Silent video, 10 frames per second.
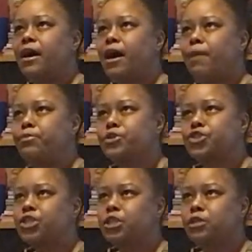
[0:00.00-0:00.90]
I
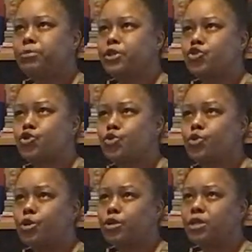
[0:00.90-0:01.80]
pushed it a little bit too
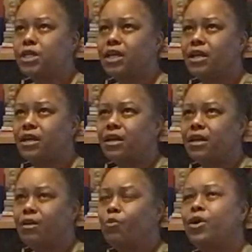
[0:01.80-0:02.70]
early.
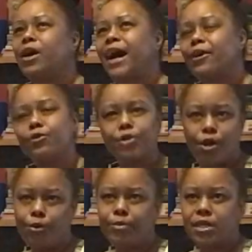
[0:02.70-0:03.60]
Well, I don't
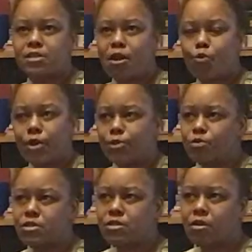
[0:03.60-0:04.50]
know because our weather
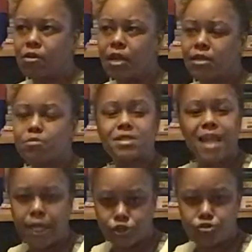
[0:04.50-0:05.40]
was it was
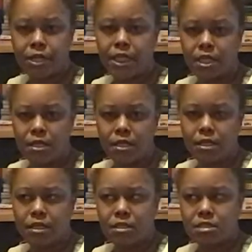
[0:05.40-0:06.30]
kind of tricky
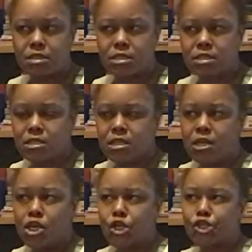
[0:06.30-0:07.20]
this season.
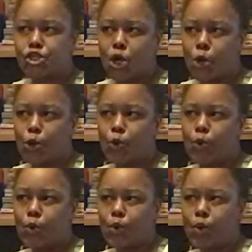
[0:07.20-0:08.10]

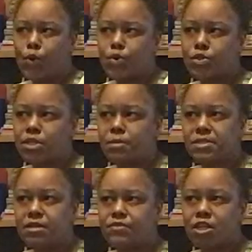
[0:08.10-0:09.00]
So some
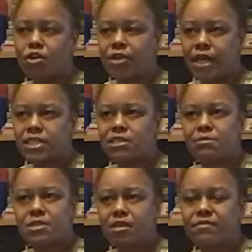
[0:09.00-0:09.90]
stuff did okay,
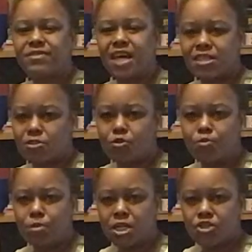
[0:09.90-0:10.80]
some stuff not so
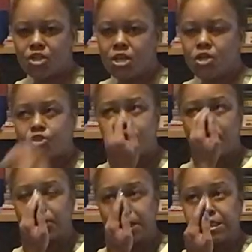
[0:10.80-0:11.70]
much. So
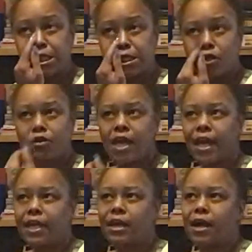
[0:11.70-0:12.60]
the things that did
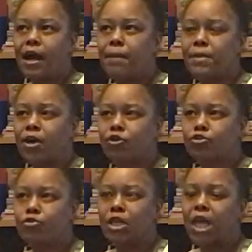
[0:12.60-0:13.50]
okay, I'm not going to
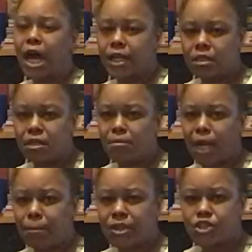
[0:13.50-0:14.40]
do a lot of them,
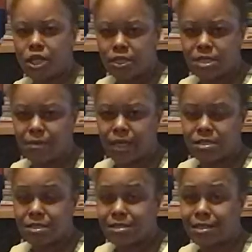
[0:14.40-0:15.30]
like my cherry
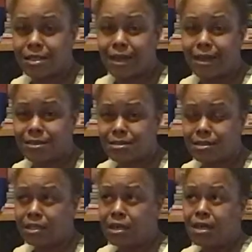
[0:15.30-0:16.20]
tomatoes because they did
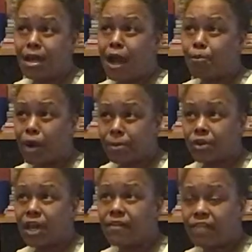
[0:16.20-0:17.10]
excellent. I'm probably
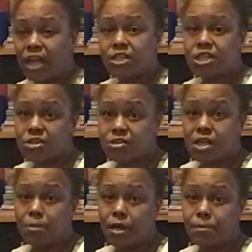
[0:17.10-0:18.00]
going to have volunteers
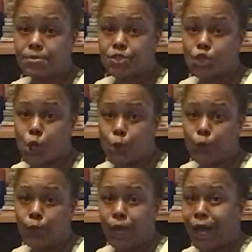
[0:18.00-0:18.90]
come up.
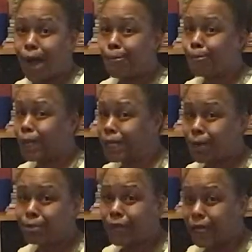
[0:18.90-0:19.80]
So I may
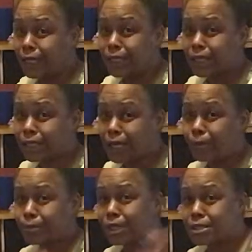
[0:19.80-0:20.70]
not plant any of
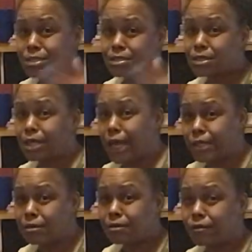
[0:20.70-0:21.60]
that because there's a
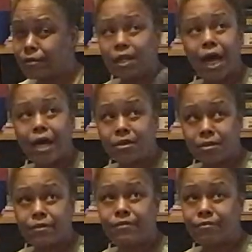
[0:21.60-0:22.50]
lot
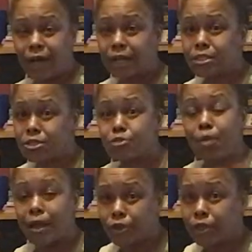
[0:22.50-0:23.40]
of volunteers
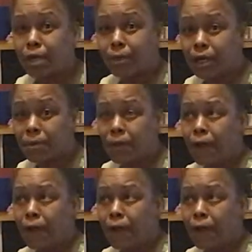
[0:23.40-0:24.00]
probably going to come up.